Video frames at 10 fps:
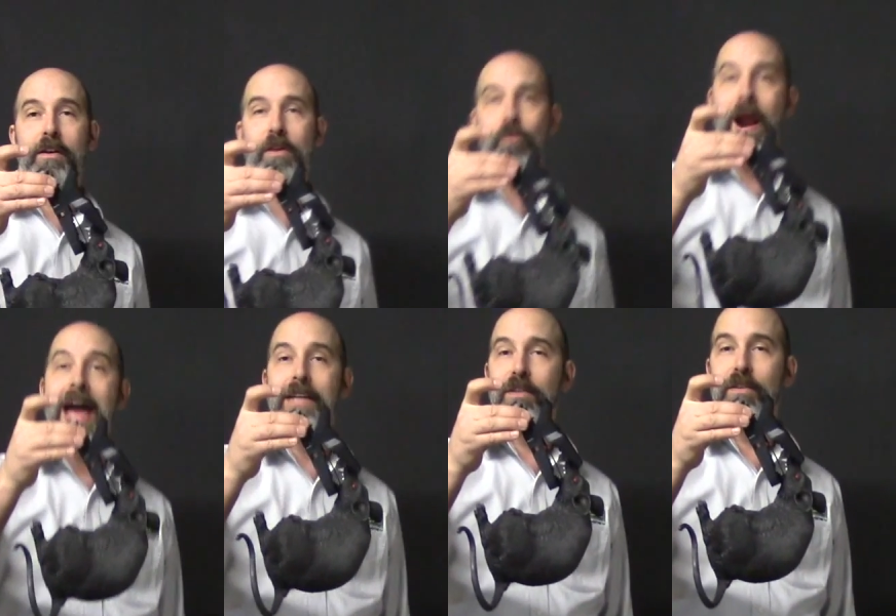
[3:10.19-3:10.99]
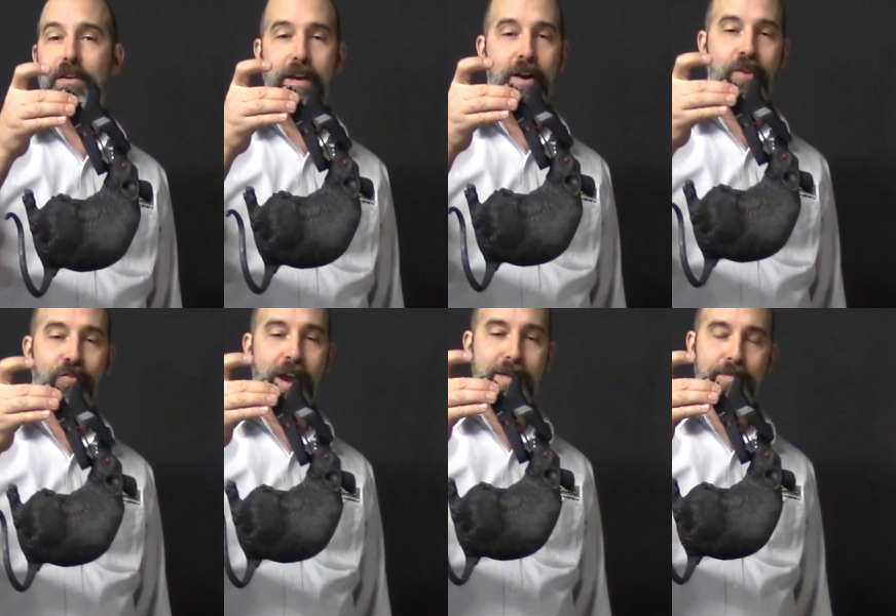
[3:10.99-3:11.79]
rat in our
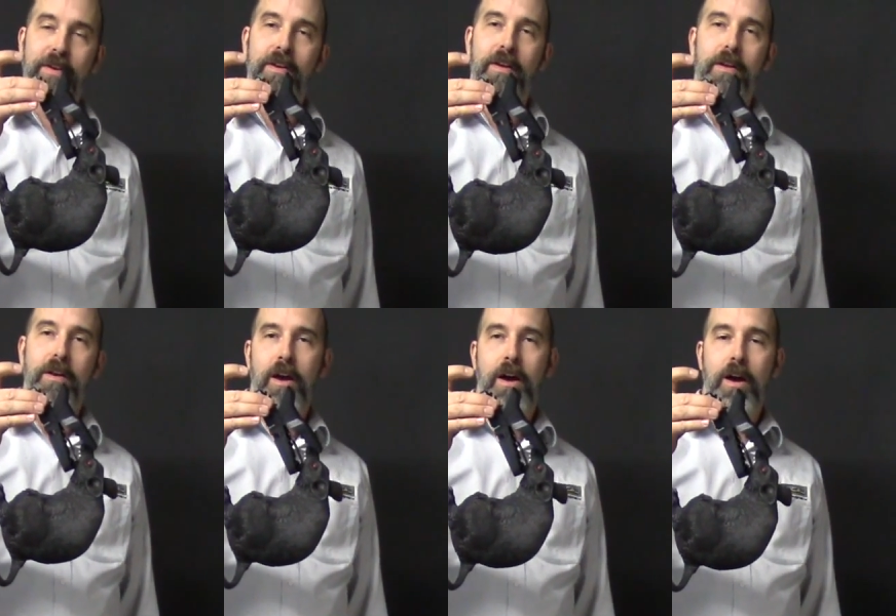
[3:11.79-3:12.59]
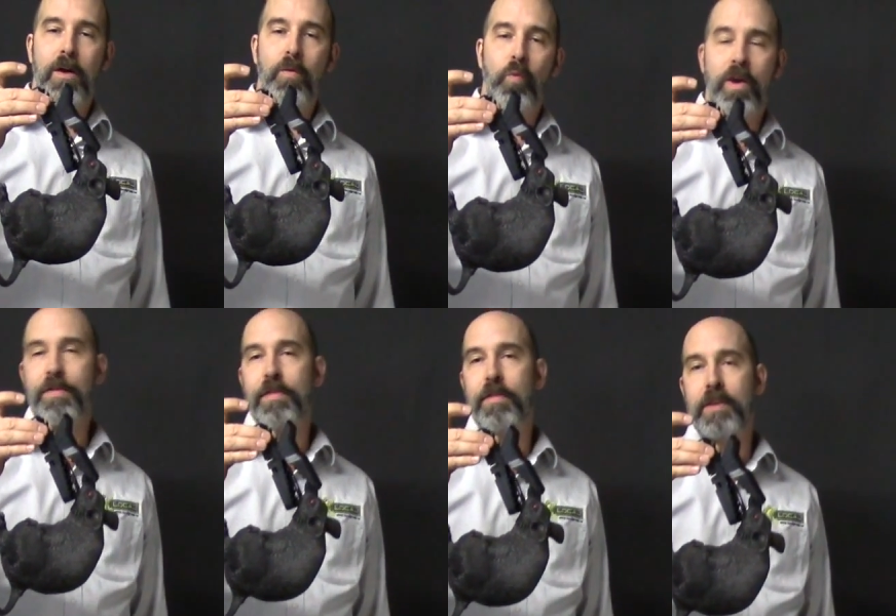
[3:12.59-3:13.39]
trap
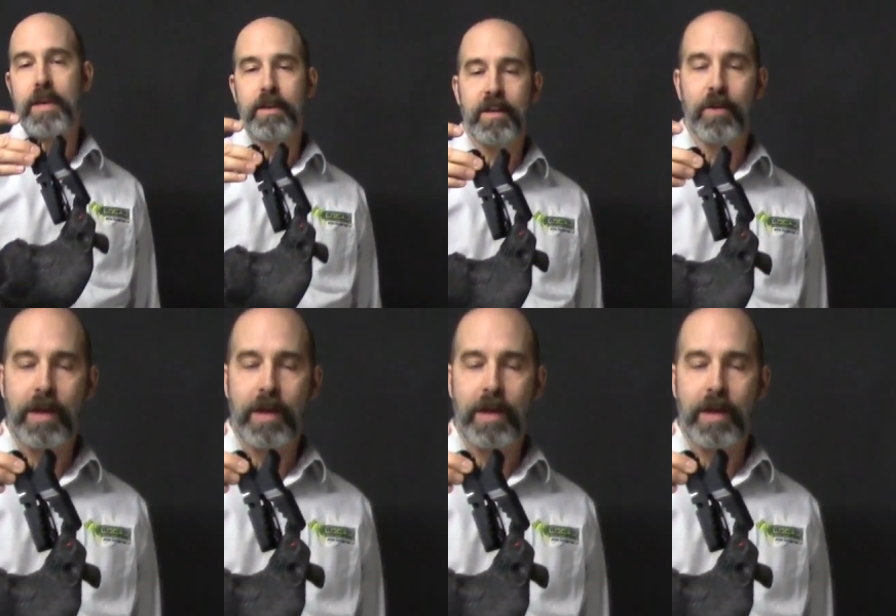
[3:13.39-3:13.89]
with the T-Rex